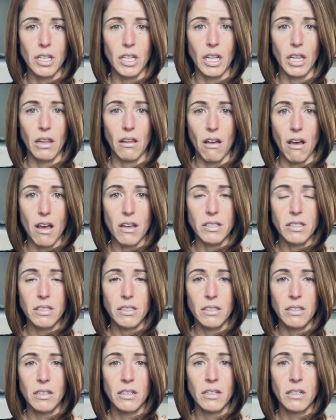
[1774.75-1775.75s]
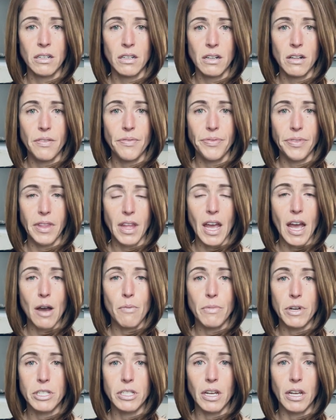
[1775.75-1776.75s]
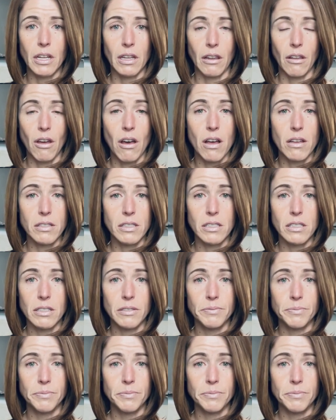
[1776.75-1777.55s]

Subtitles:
the loss, how much I had lost.